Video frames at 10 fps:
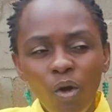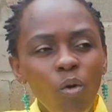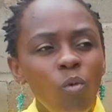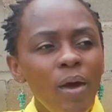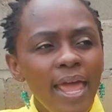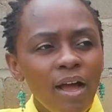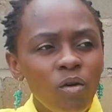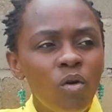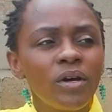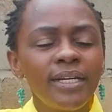where
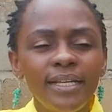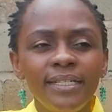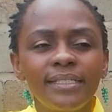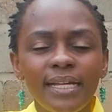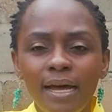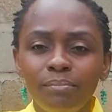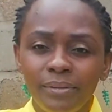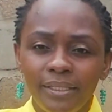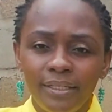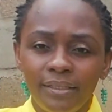god is
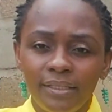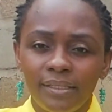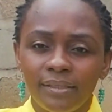absent